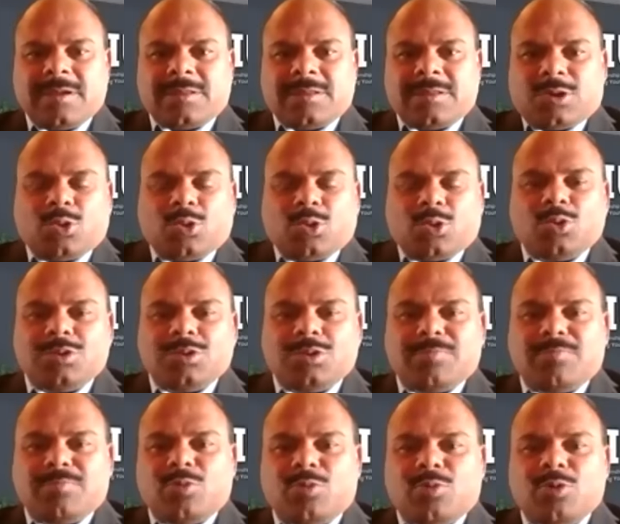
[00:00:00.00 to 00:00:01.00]
They don't know
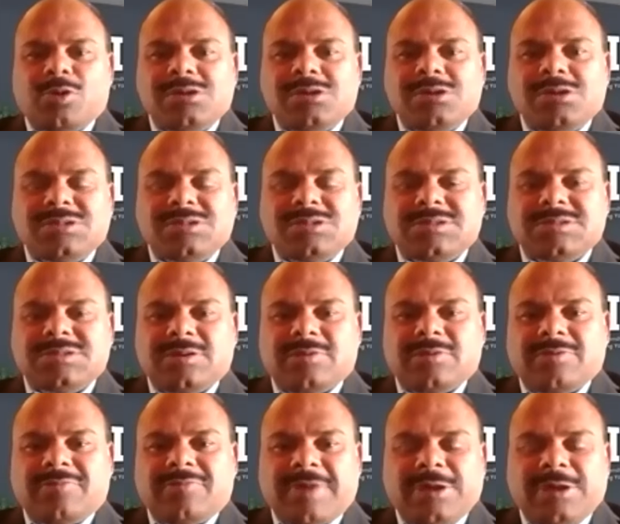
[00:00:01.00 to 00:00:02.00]
the morals,
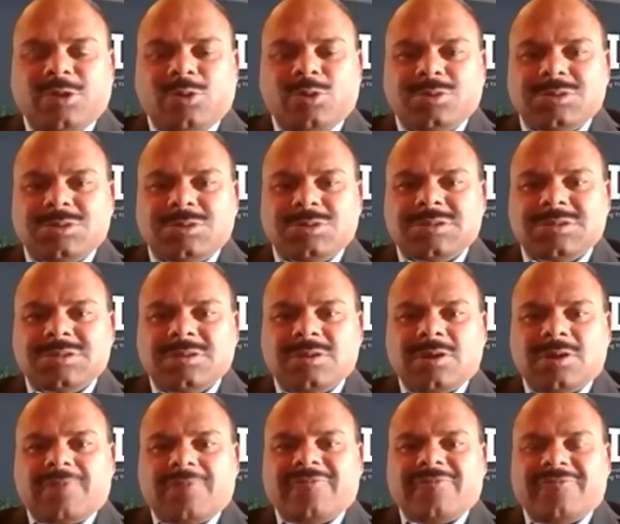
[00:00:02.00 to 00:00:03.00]
the values
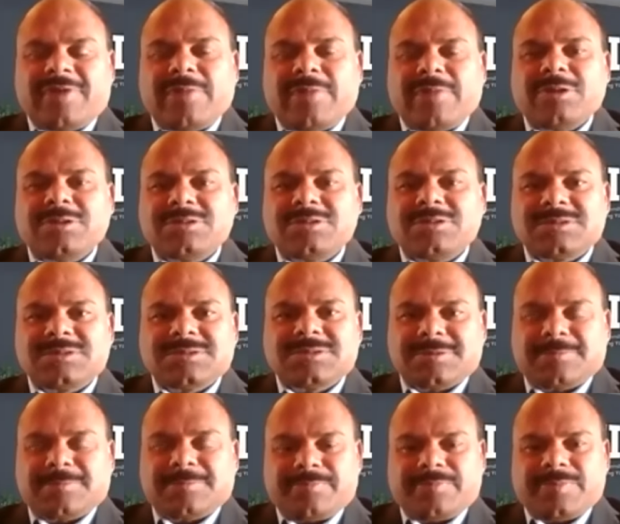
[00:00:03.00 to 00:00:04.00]
of a family
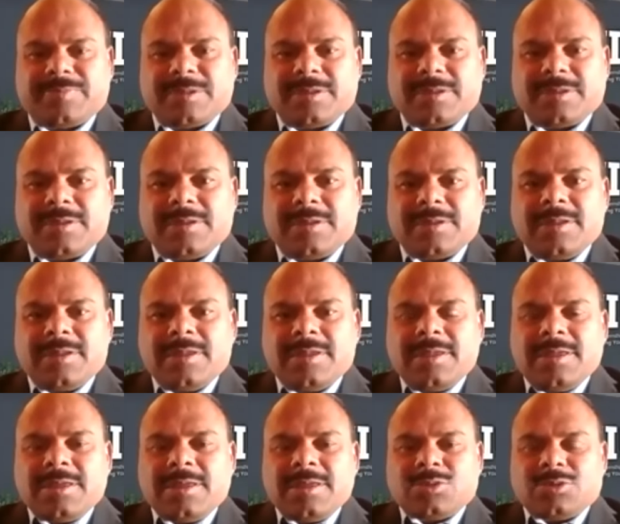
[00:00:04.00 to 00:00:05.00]
system.
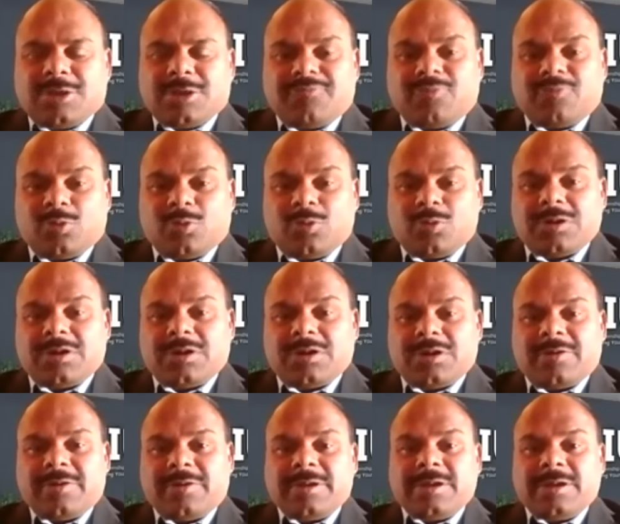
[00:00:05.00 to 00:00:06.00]
So therefore,
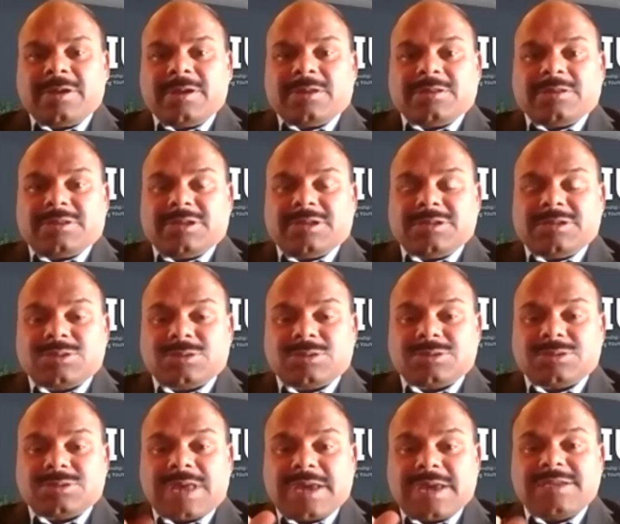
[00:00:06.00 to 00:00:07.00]
uh, the
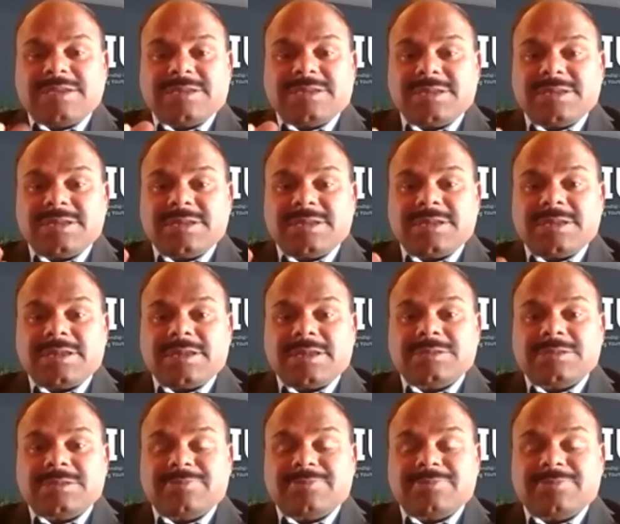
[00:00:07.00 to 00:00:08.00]
society
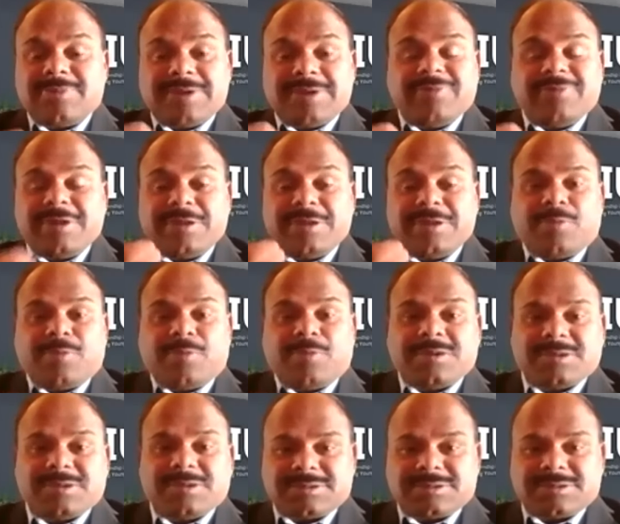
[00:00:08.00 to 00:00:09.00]
is very, very
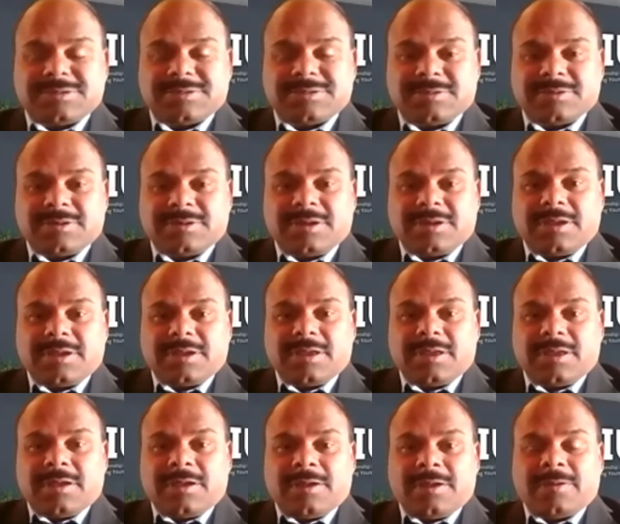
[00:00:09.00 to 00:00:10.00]
important
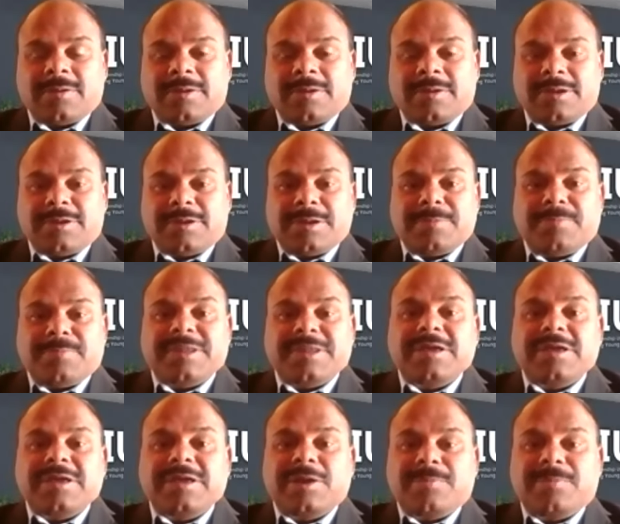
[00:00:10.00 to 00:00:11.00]
uh, in, in
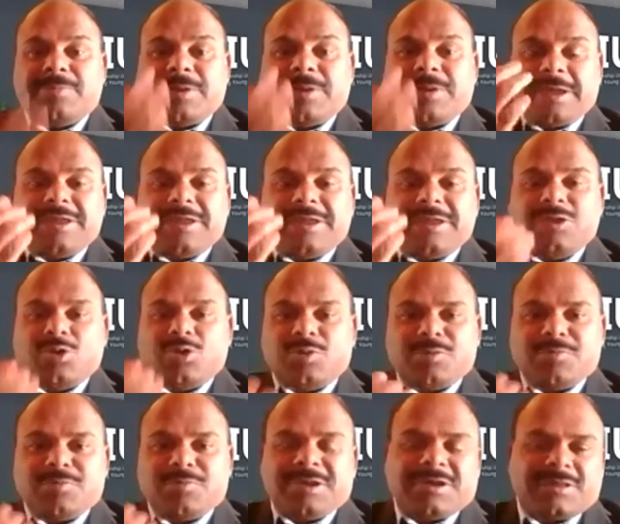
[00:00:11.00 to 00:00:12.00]
bringing up any
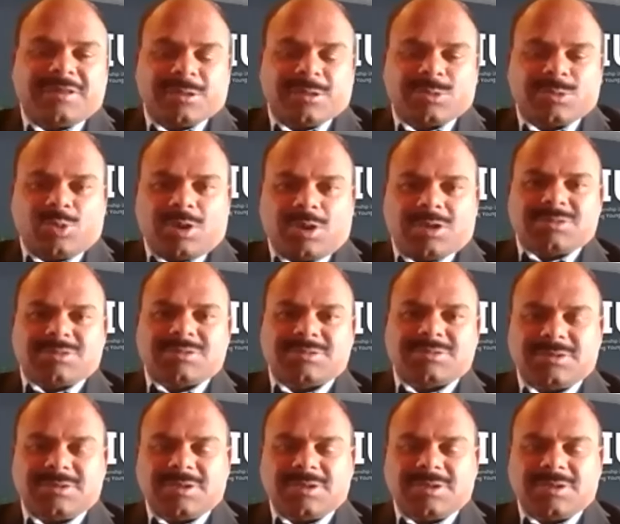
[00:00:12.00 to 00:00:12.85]
human being in this world.